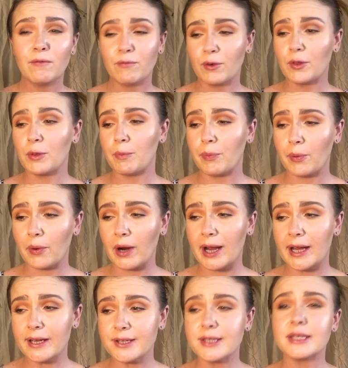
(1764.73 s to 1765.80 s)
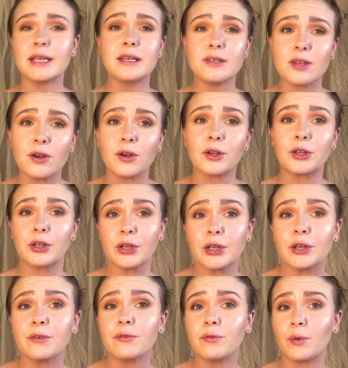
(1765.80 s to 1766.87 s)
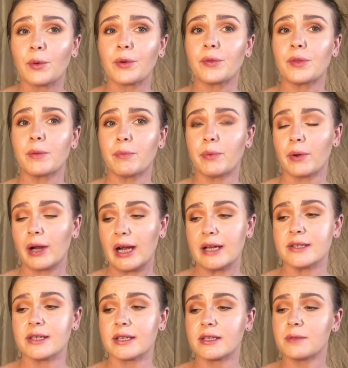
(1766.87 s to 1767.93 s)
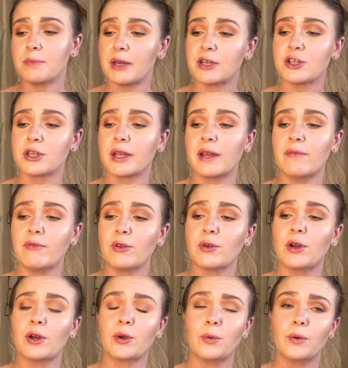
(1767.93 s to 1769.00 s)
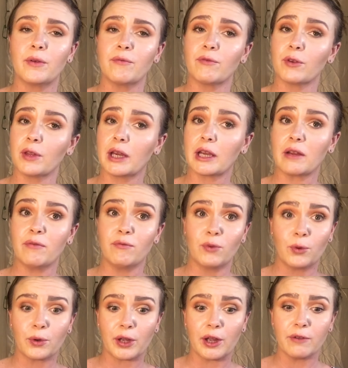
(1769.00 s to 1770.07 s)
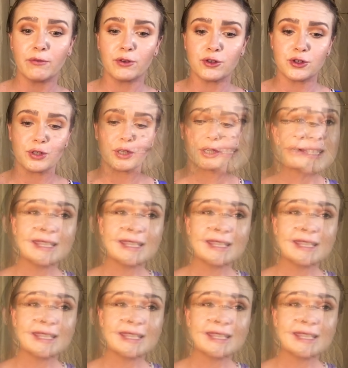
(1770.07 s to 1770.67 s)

for the price, these are good for the price, especially if you're not going for like a full coverage look.